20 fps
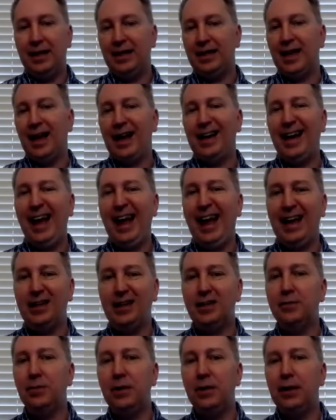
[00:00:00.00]
kind of had
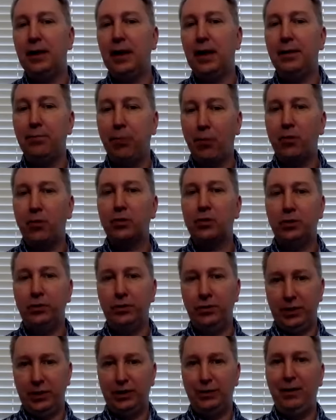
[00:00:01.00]
to be a
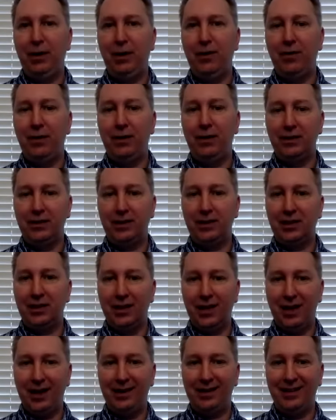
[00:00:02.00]
personal experience to
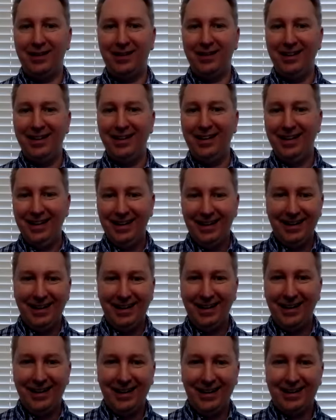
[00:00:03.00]
kind of,
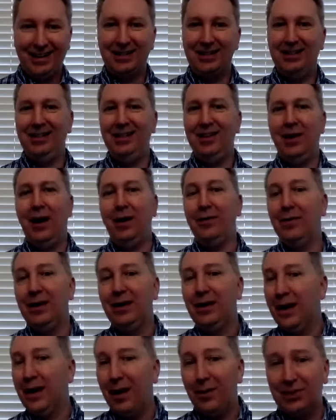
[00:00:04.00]
because
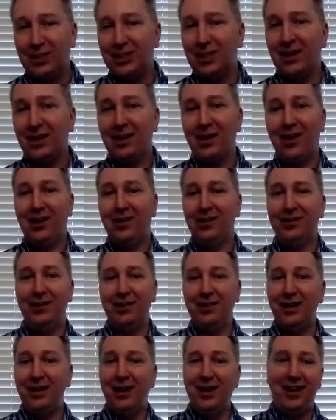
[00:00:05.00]
I'm a psychology
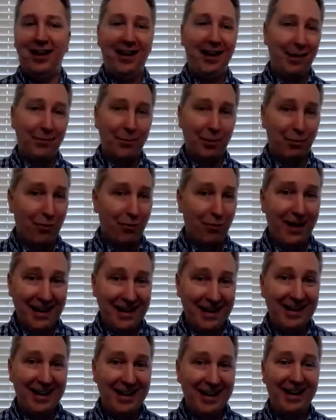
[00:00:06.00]
guy, I'm a
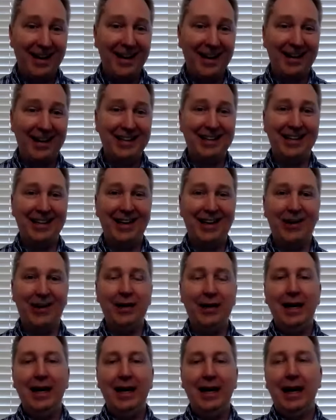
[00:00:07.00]
brain guy,
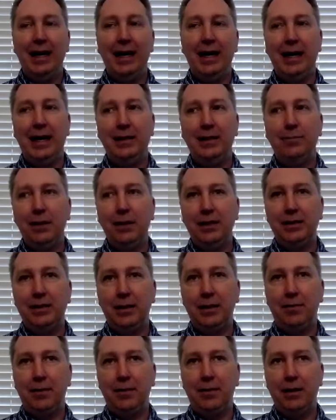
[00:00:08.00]
it had to be
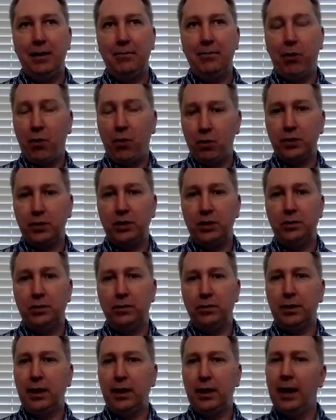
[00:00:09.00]
something personal
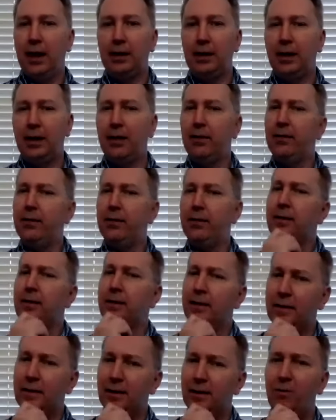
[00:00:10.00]
to kind of go,
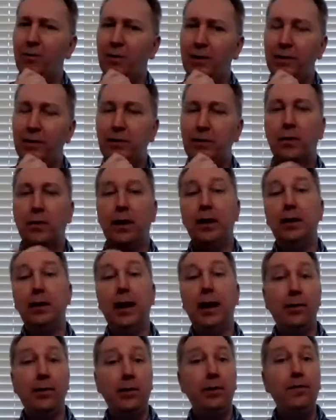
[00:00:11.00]
I wonder. And
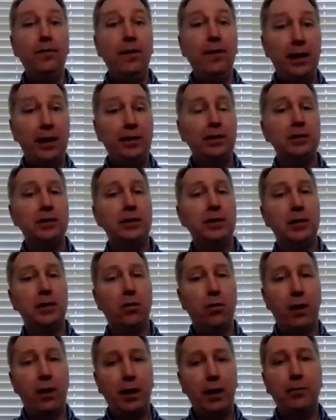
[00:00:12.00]
now you've had this
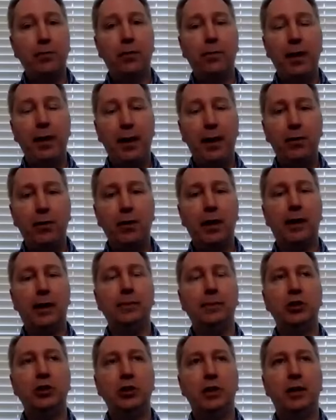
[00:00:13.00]
incredible paradigm
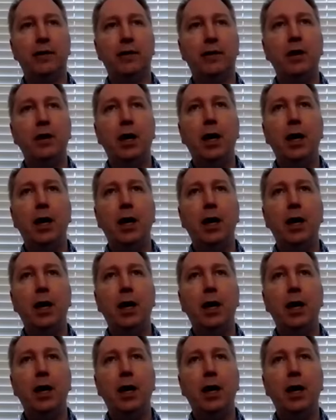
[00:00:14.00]
shift.